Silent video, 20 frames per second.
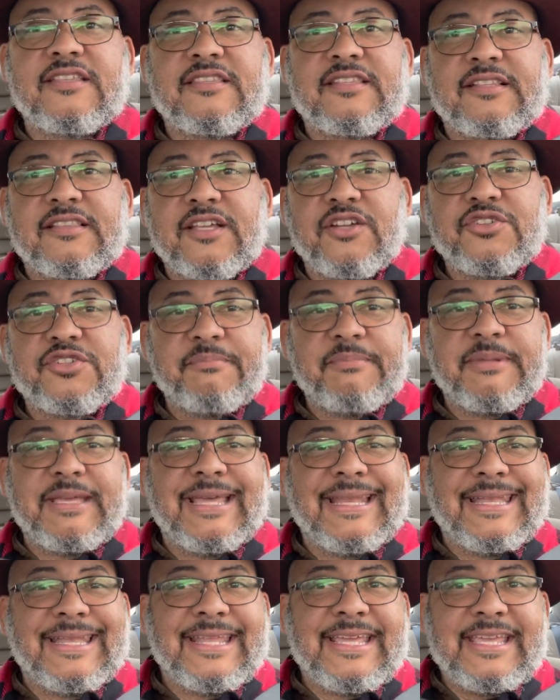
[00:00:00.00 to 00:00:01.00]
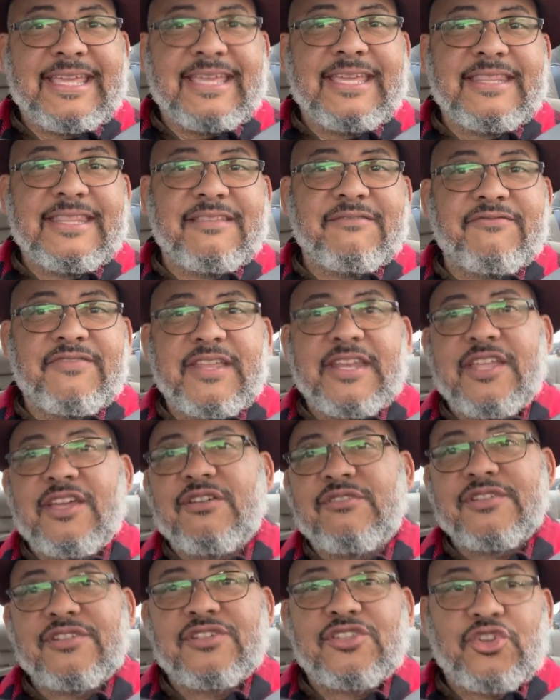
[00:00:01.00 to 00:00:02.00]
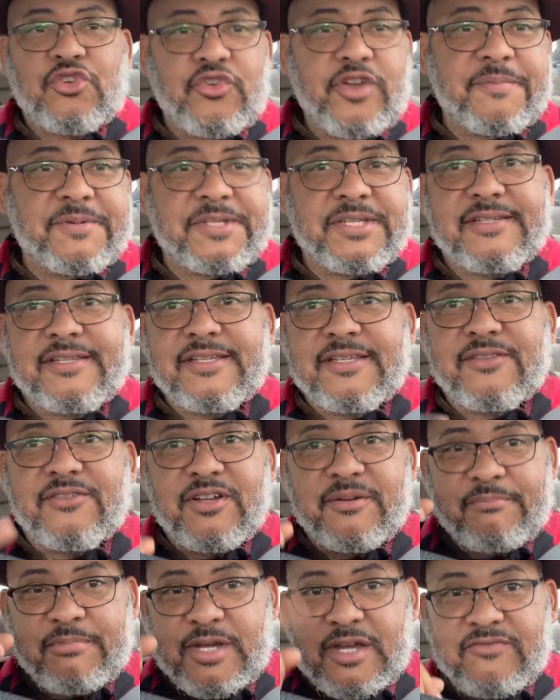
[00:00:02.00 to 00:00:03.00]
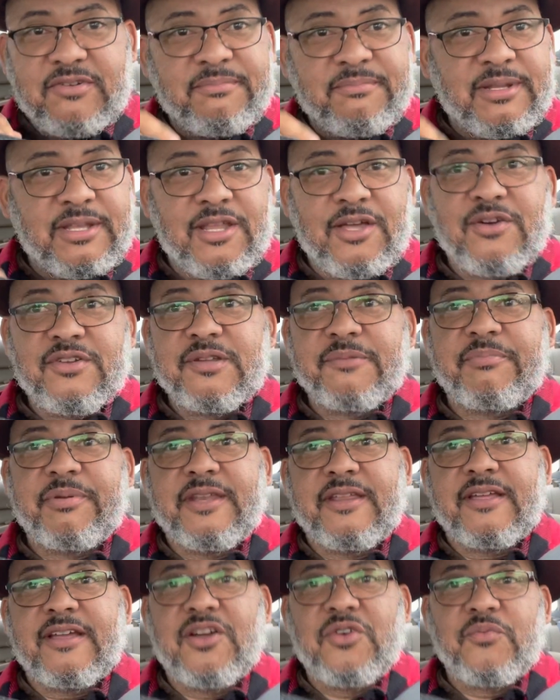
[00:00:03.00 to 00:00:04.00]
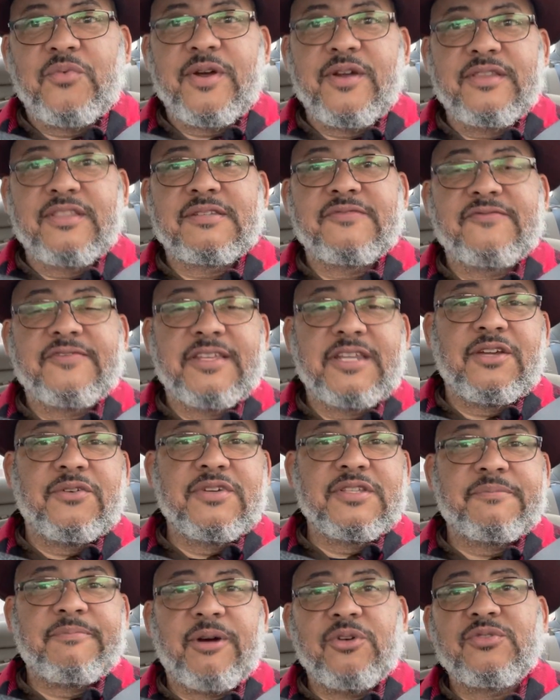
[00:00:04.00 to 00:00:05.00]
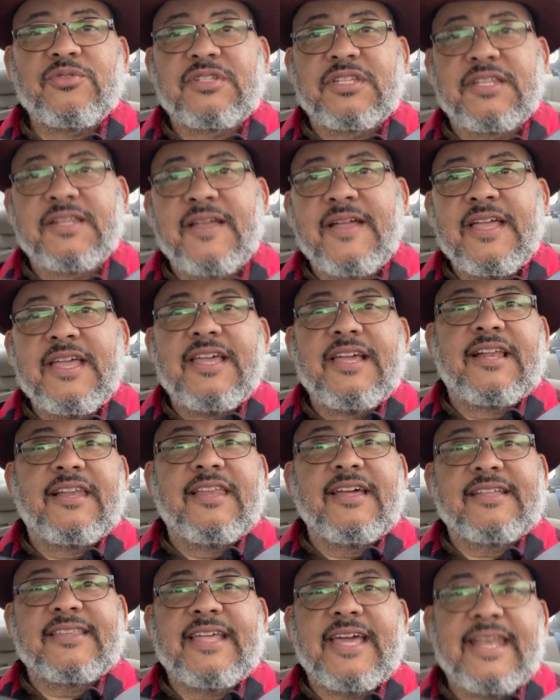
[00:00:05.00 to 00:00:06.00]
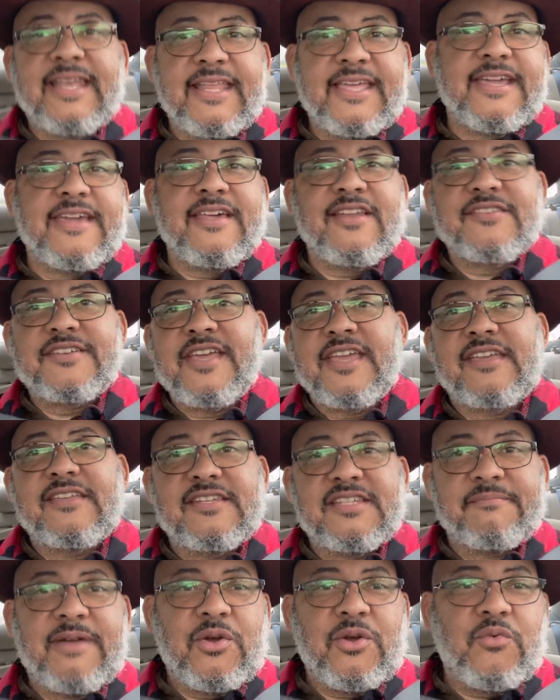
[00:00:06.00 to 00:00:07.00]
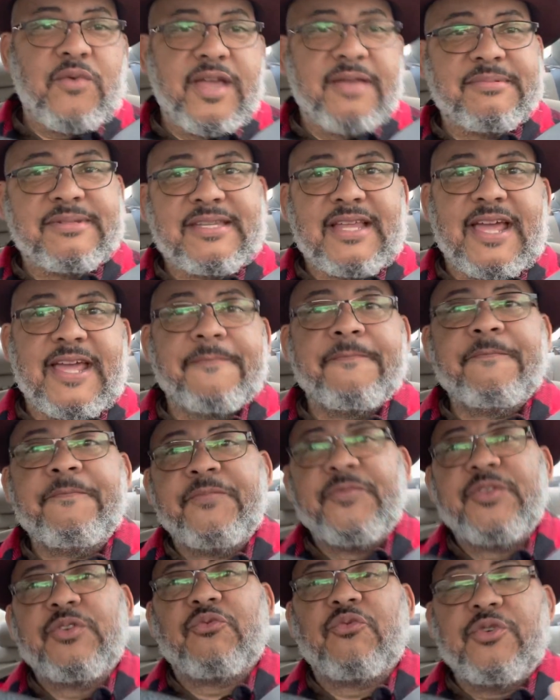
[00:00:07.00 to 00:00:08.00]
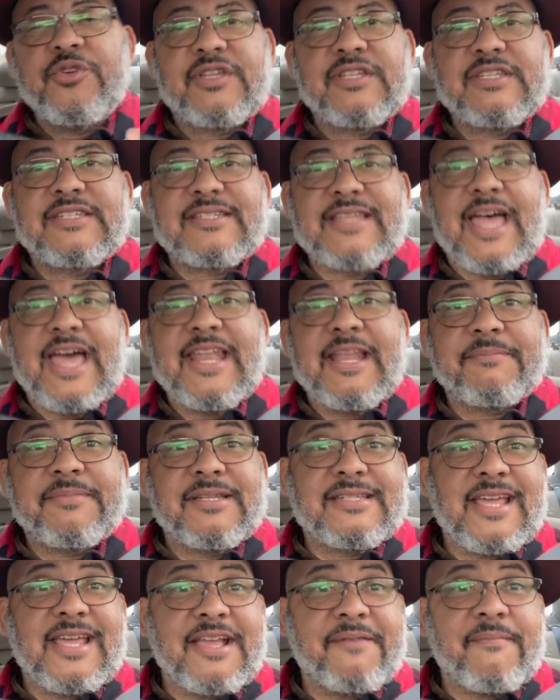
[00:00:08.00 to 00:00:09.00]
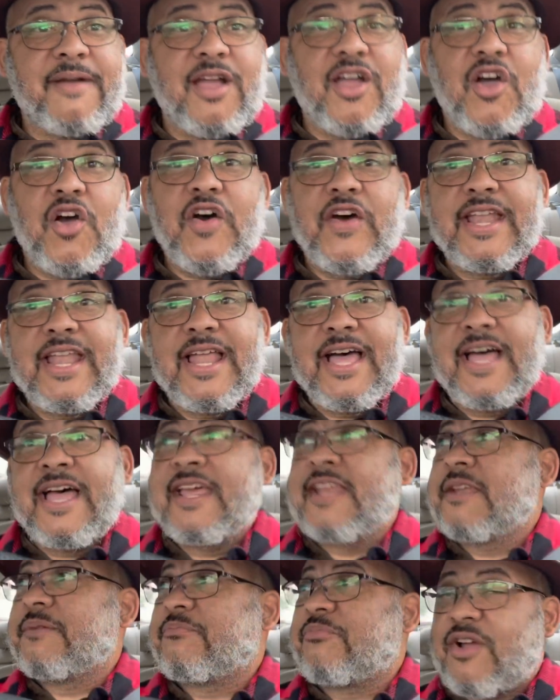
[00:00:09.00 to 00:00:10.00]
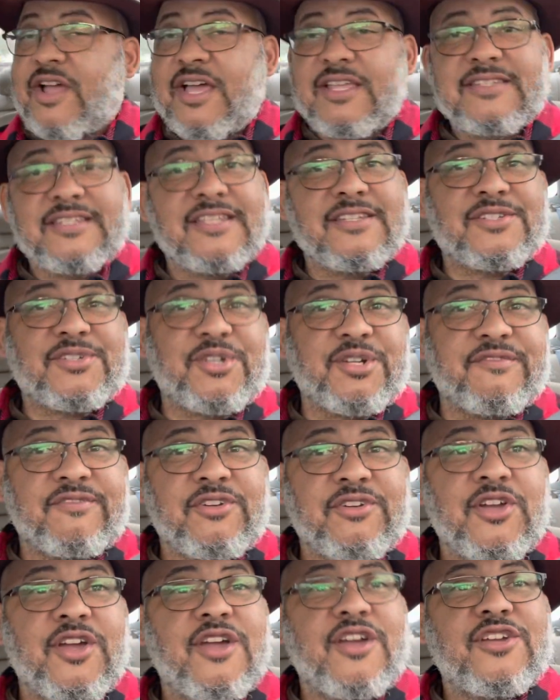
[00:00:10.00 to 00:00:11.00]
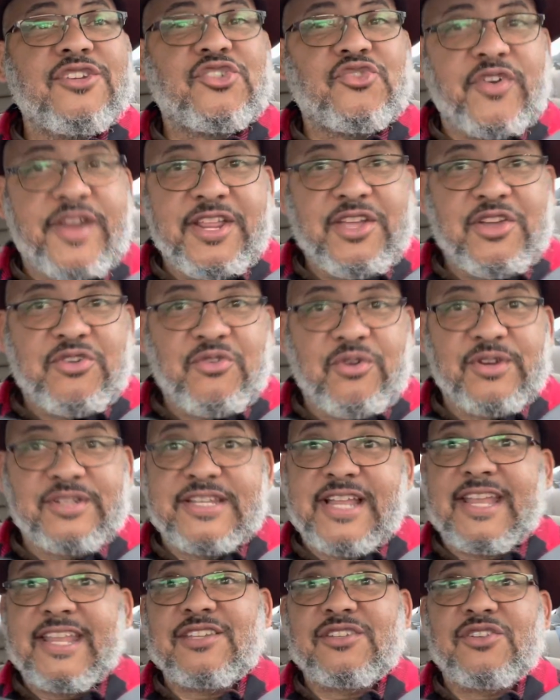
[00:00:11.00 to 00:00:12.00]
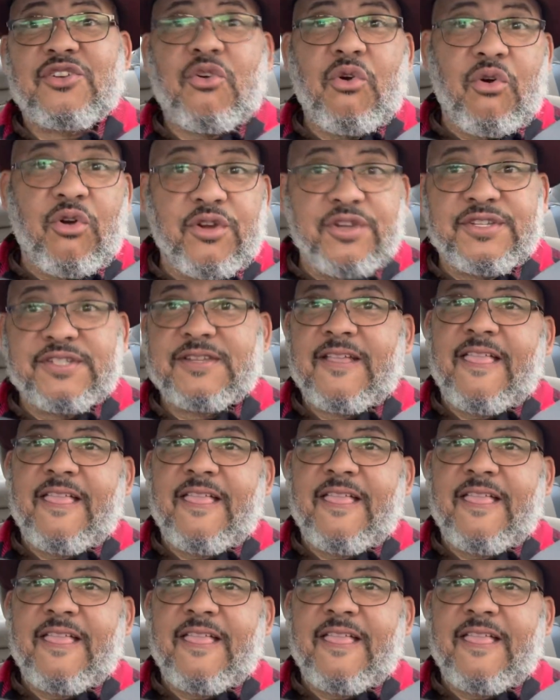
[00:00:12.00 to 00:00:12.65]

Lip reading: there should be a link in the video description, either above or below, depending on where this video is posted. Click that link, it'll take you to my website where you can sign up to take my online process server training course. Now this course